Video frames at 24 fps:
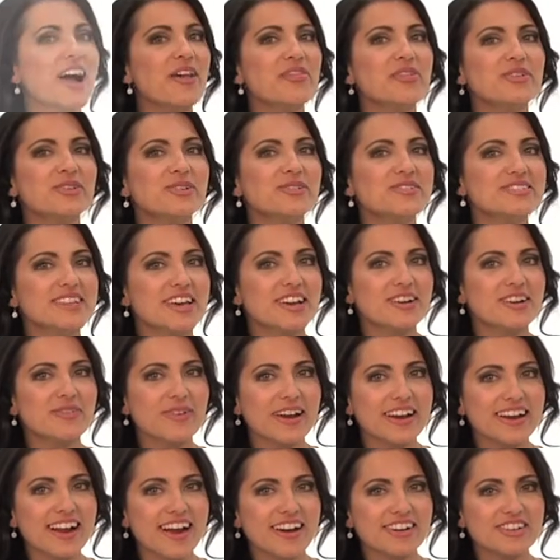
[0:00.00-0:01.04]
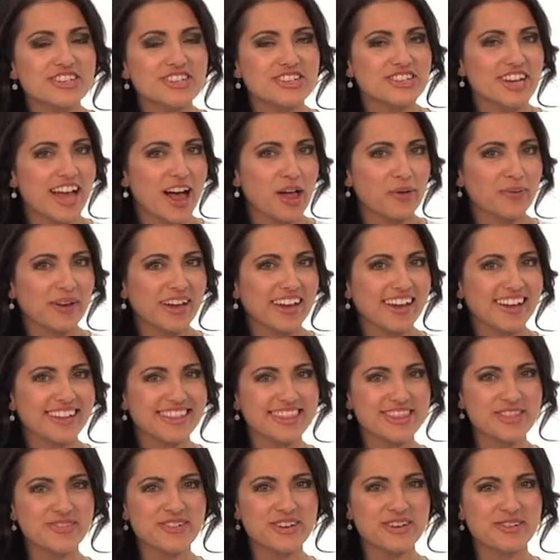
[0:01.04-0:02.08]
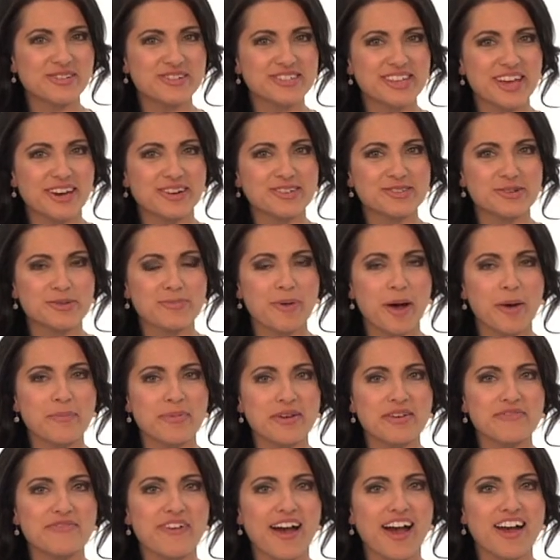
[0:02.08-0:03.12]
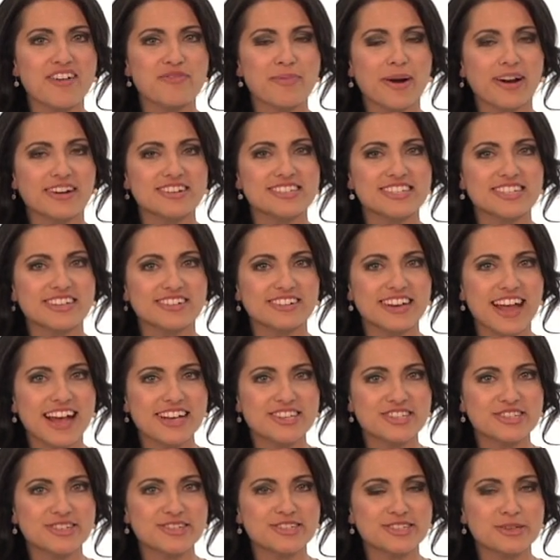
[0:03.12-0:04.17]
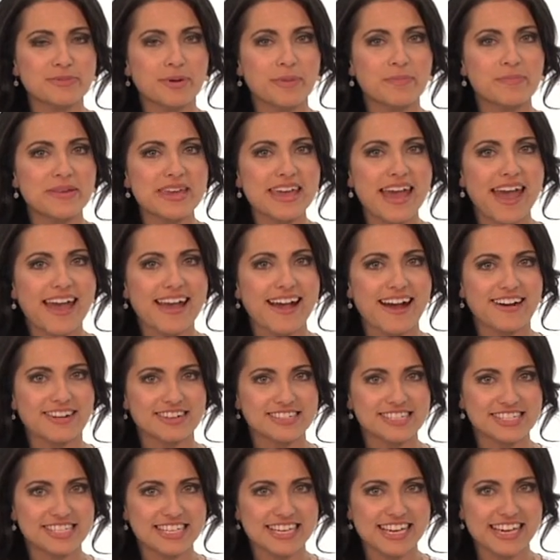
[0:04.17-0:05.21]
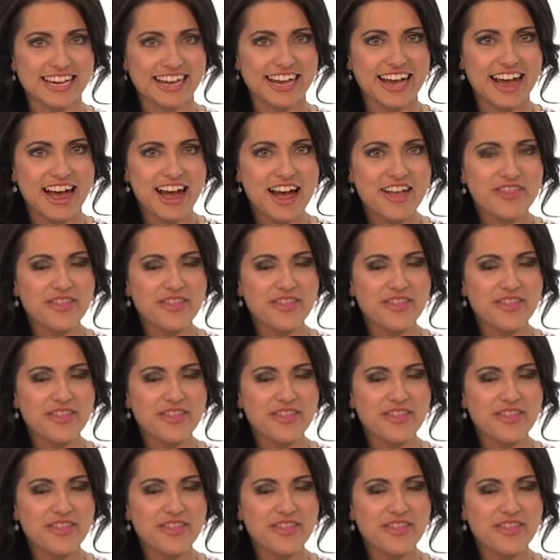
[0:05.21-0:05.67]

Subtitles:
out the newsletter radar, shall we? 3 newsletters are pumping 5 Bars International, symbol BARZ.